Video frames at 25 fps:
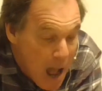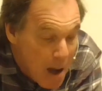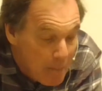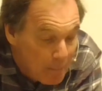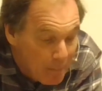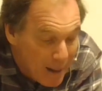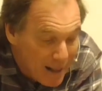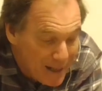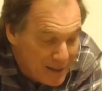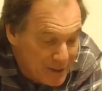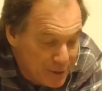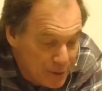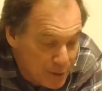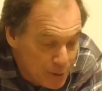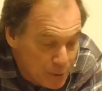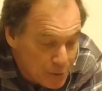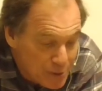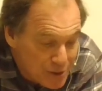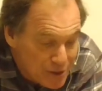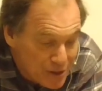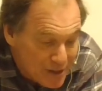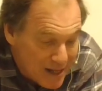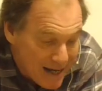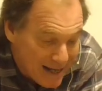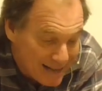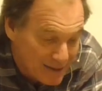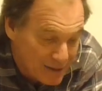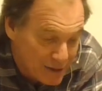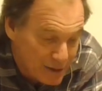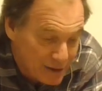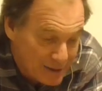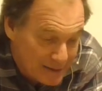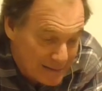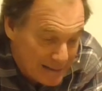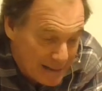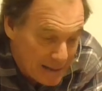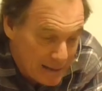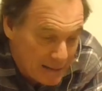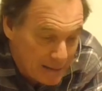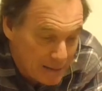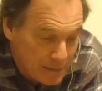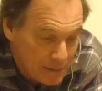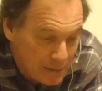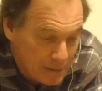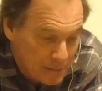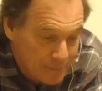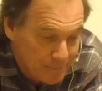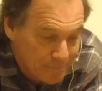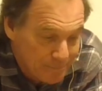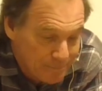My new section
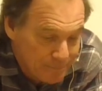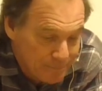title,